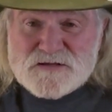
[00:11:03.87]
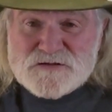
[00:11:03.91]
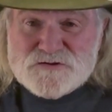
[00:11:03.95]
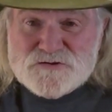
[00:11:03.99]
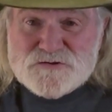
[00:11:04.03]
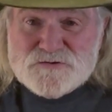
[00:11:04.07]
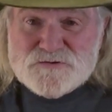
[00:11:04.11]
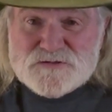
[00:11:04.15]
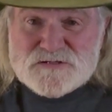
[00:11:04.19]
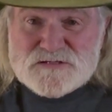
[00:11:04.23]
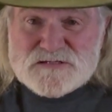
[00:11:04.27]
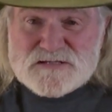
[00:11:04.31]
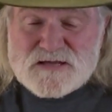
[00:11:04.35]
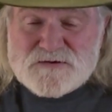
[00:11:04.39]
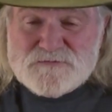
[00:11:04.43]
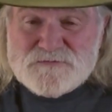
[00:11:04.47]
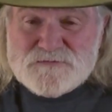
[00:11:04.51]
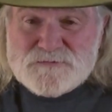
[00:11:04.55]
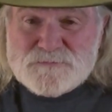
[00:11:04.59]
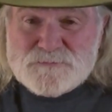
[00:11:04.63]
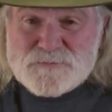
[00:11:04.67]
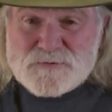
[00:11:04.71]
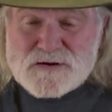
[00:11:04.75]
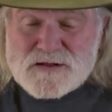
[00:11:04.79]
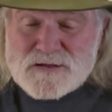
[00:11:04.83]
June
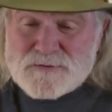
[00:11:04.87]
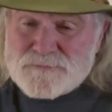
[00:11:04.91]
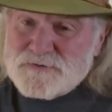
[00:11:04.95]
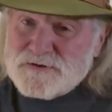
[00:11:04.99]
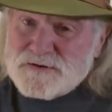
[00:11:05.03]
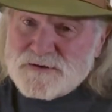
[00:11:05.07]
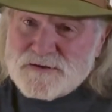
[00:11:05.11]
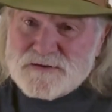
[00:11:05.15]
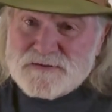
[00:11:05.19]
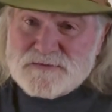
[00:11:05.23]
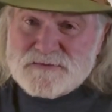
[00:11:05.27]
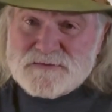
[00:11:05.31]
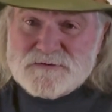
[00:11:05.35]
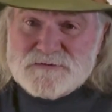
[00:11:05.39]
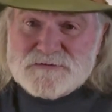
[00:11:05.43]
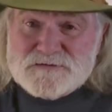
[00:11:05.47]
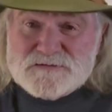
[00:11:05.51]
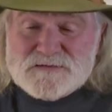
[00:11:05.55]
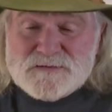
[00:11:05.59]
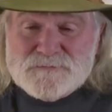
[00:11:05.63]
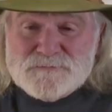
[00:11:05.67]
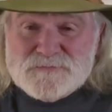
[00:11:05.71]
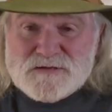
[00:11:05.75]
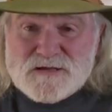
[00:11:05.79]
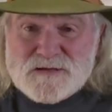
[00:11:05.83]
7th, but I'm going to get there
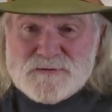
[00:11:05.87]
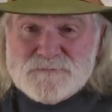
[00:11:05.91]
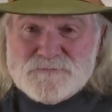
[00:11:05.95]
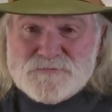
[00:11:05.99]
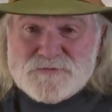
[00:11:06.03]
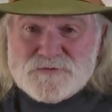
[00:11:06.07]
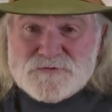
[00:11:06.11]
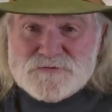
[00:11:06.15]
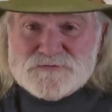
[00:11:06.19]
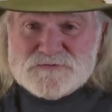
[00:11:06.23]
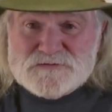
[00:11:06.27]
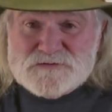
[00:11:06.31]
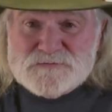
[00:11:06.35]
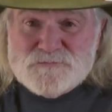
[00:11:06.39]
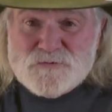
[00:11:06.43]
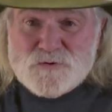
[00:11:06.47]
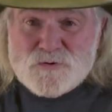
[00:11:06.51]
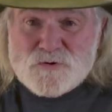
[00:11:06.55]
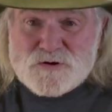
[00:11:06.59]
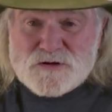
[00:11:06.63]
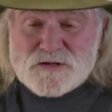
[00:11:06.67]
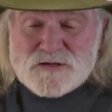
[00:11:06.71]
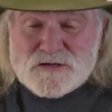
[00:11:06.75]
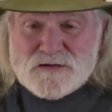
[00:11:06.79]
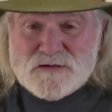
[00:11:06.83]
sometime Thursday
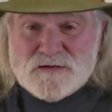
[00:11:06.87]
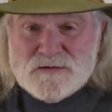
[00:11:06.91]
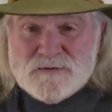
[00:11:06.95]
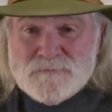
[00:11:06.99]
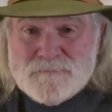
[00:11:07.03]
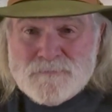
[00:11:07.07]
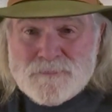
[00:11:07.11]
morning